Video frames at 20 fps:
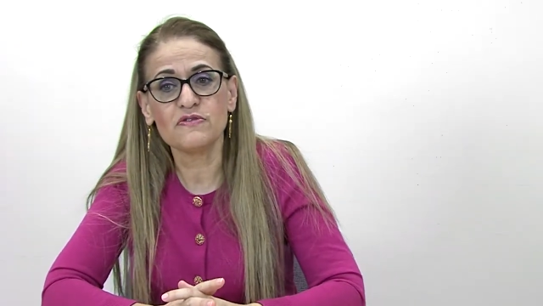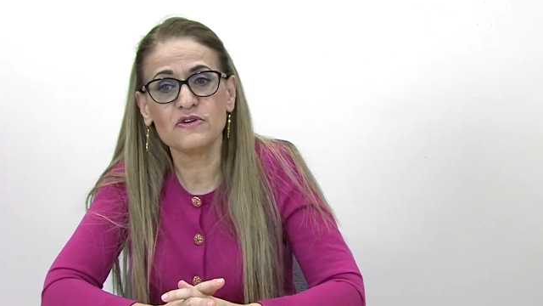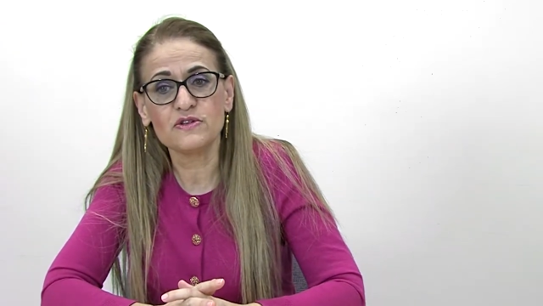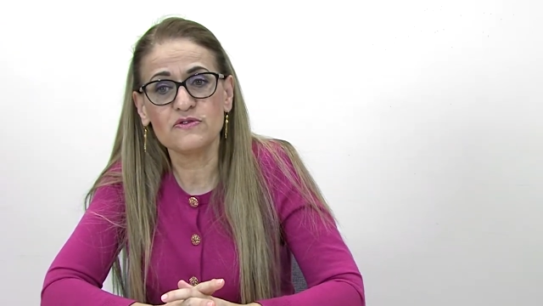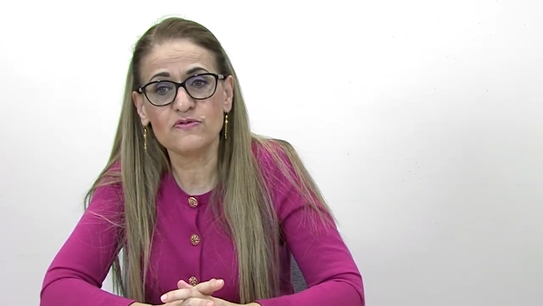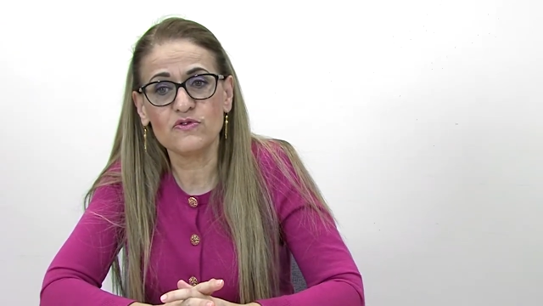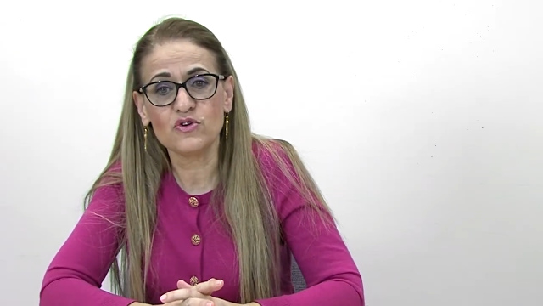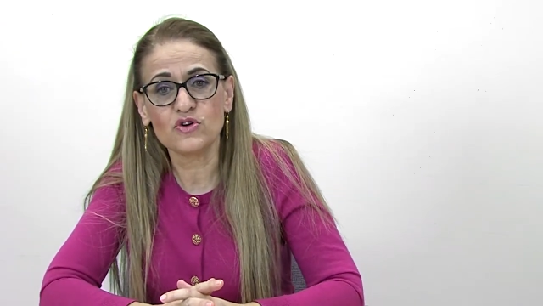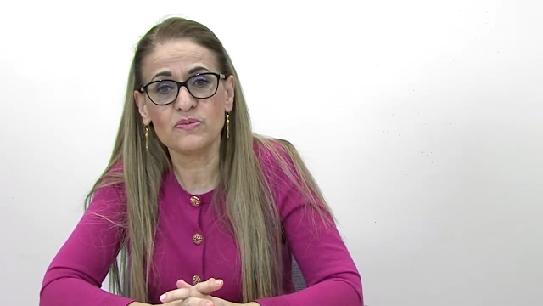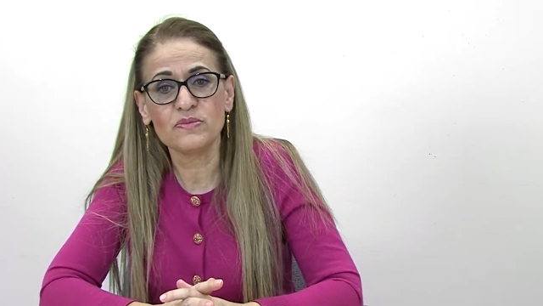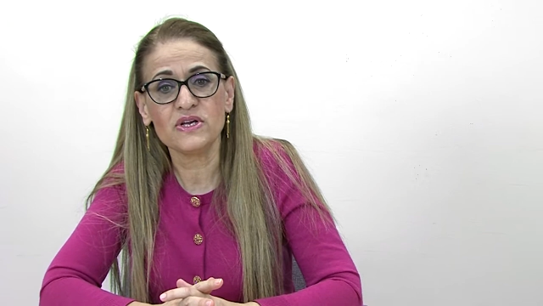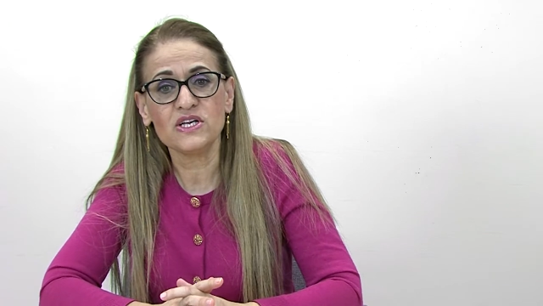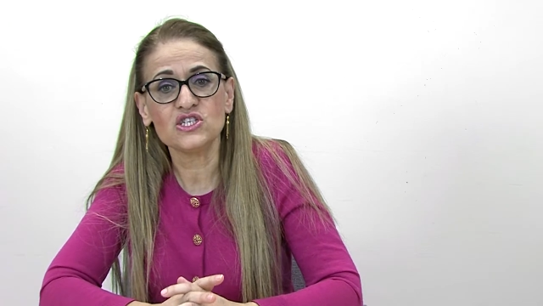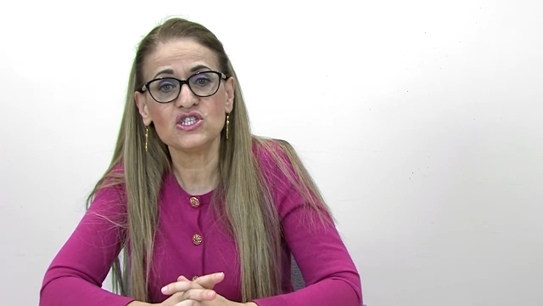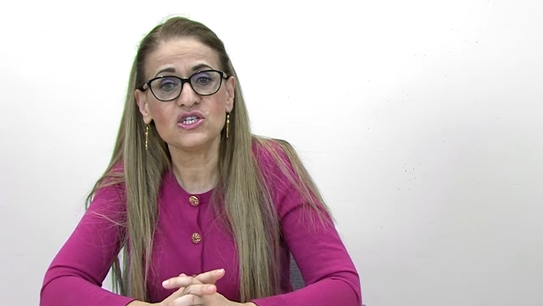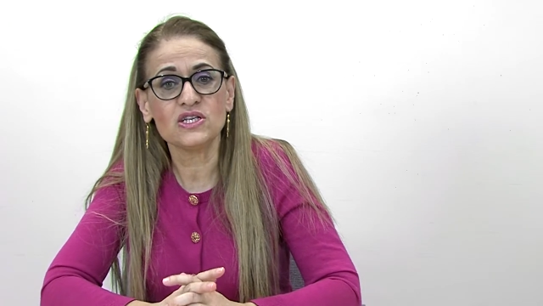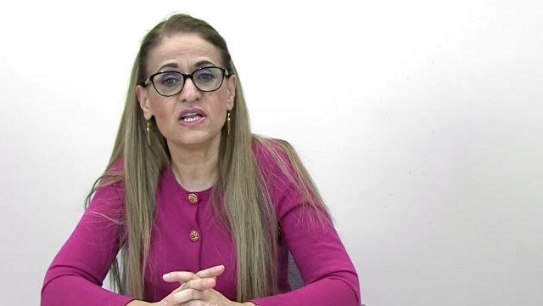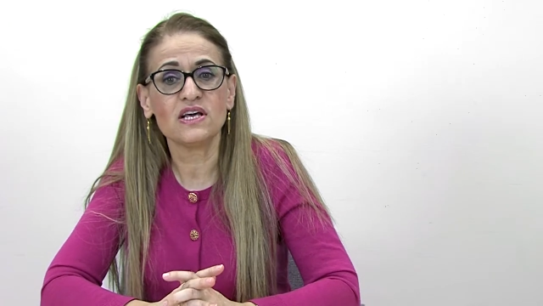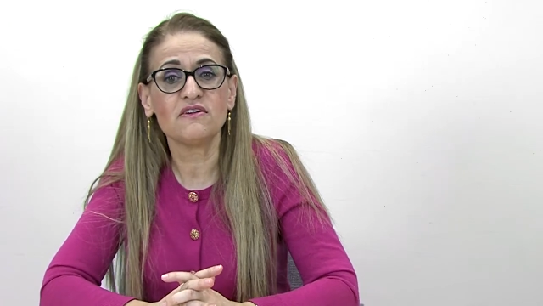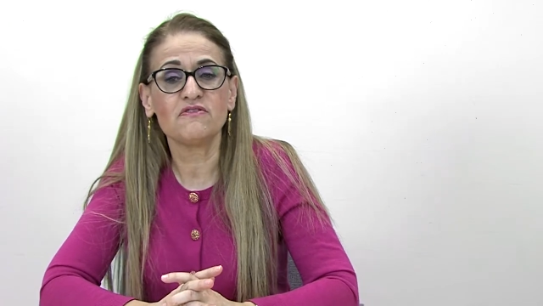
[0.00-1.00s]

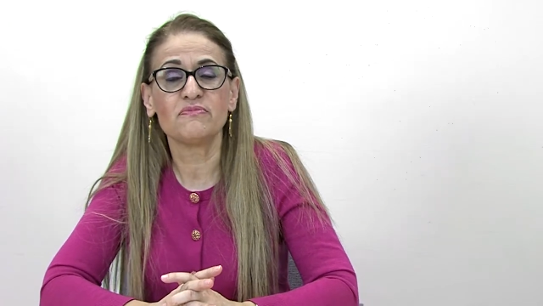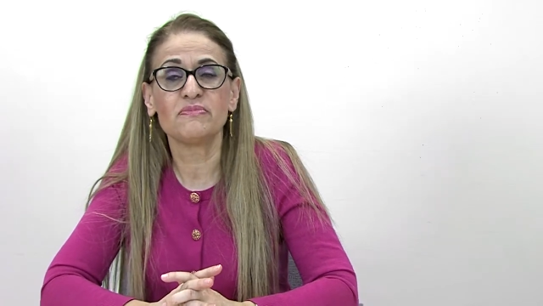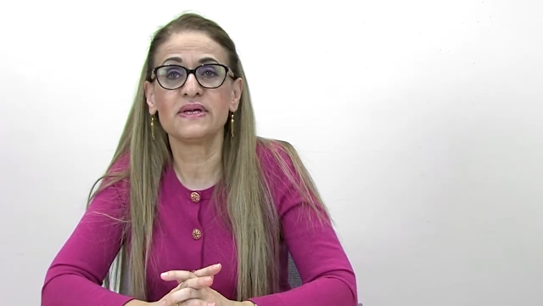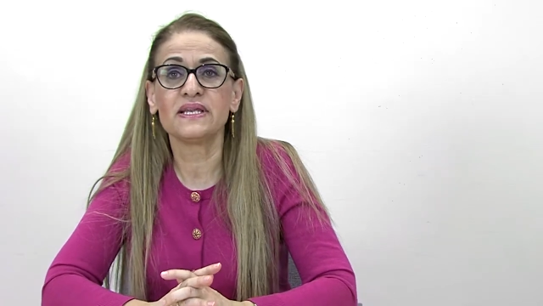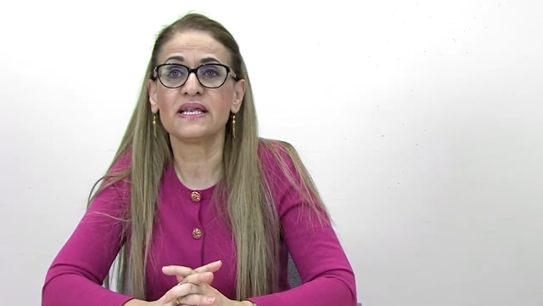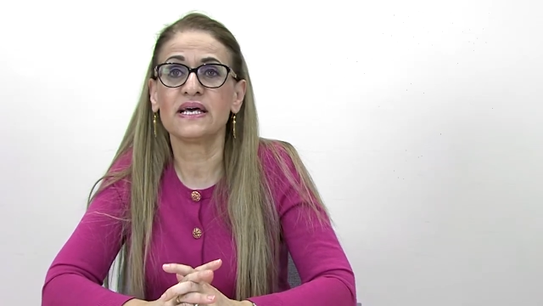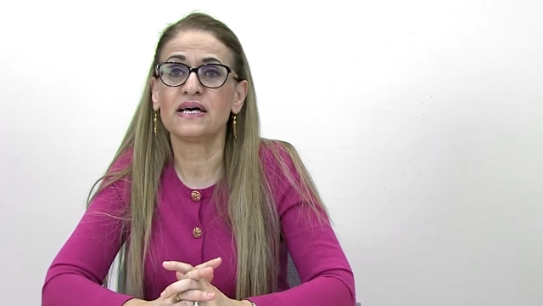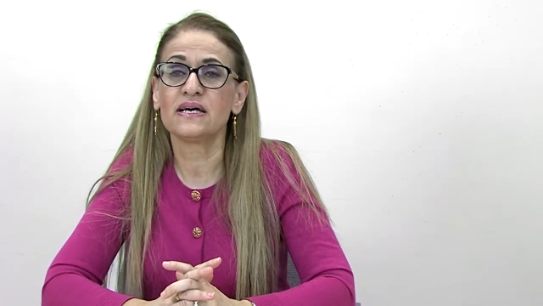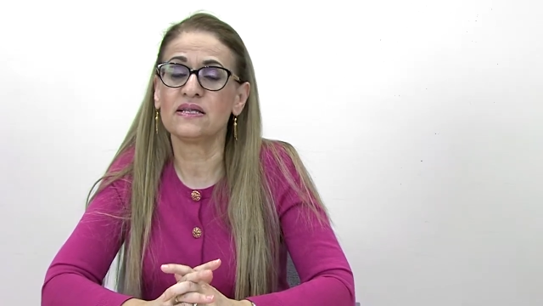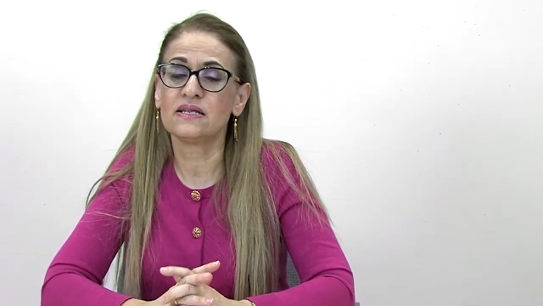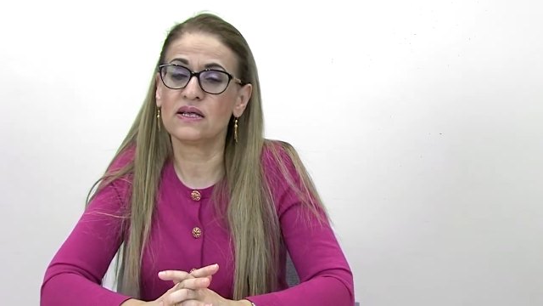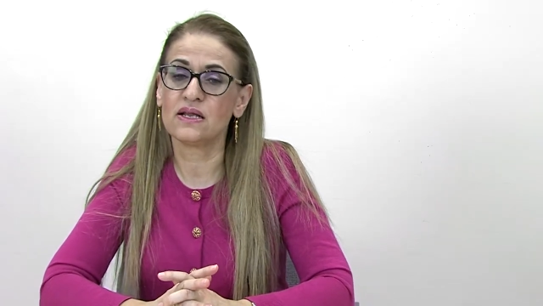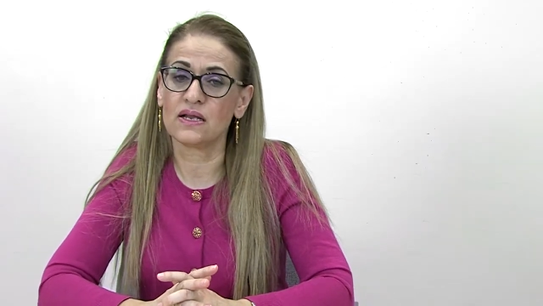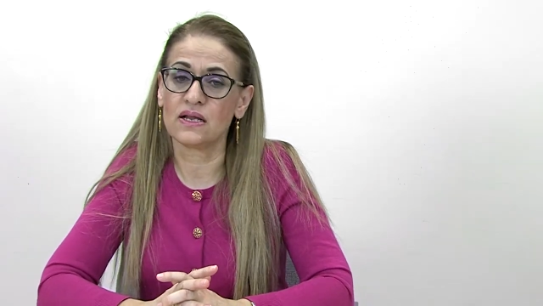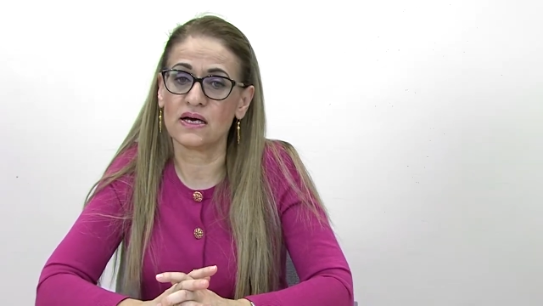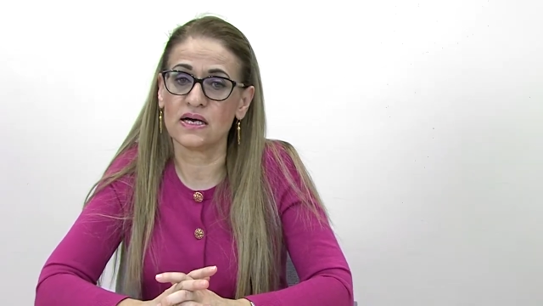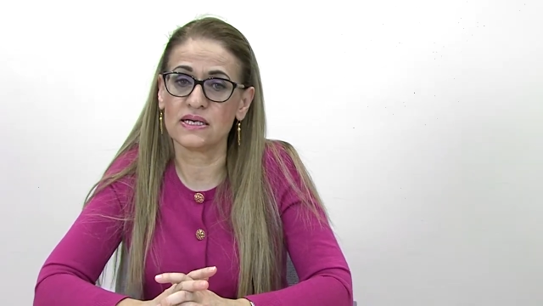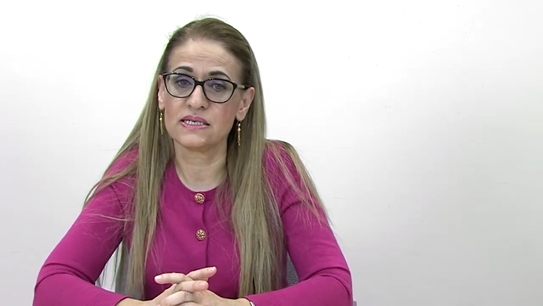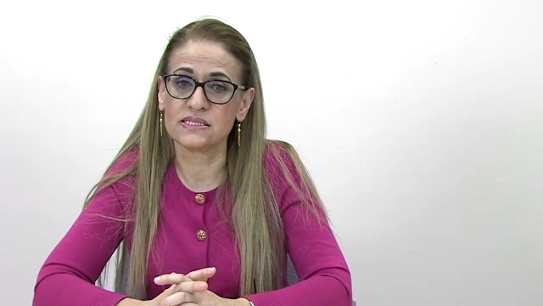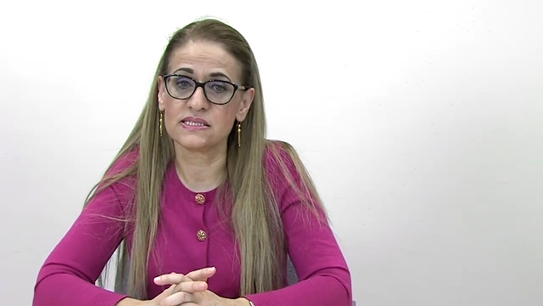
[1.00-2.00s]
information have been
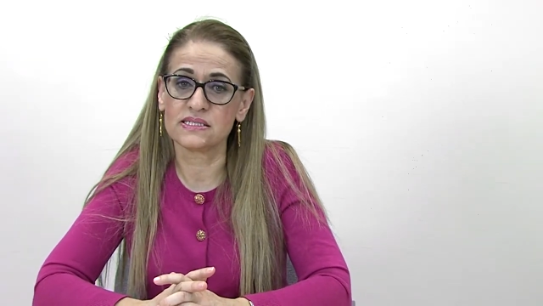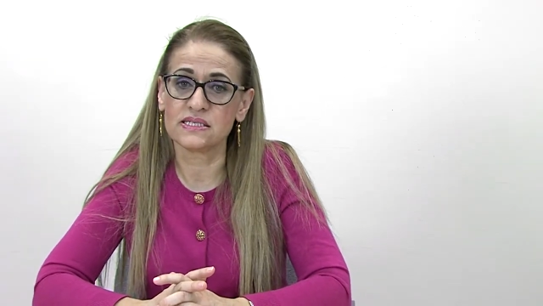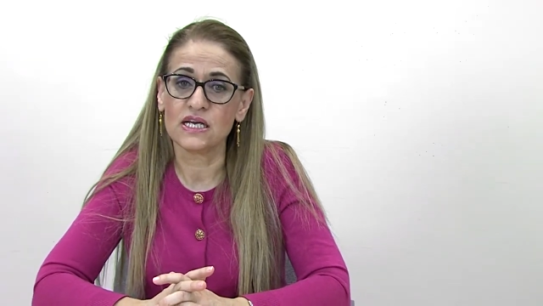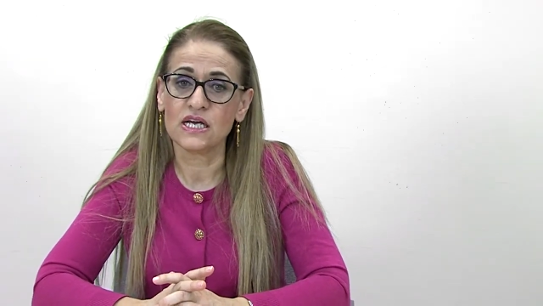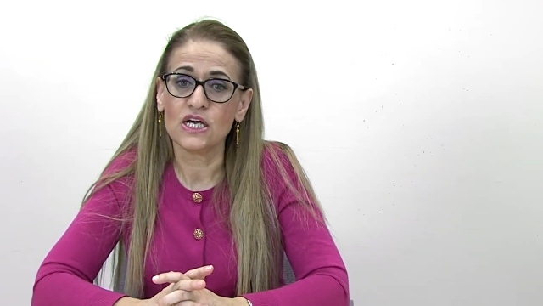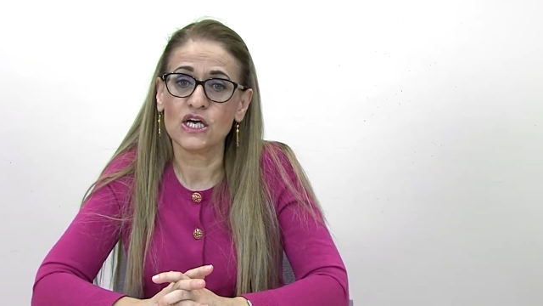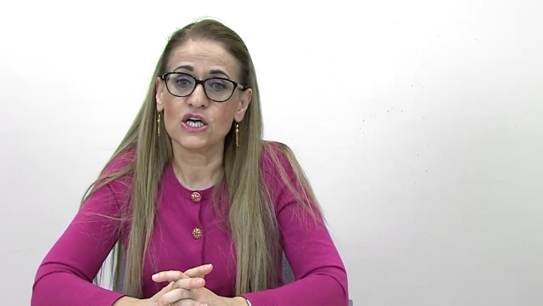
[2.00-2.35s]
analyzed